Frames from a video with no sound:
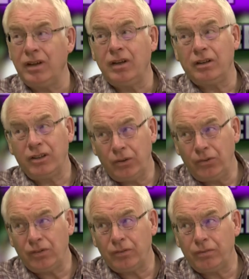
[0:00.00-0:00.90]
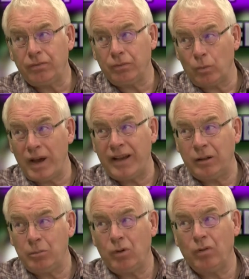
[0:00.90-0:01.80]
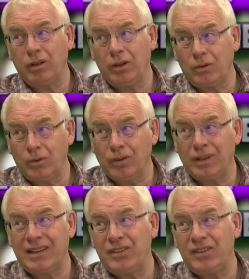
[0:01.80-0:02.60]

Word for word: Mm. Use of rail, both local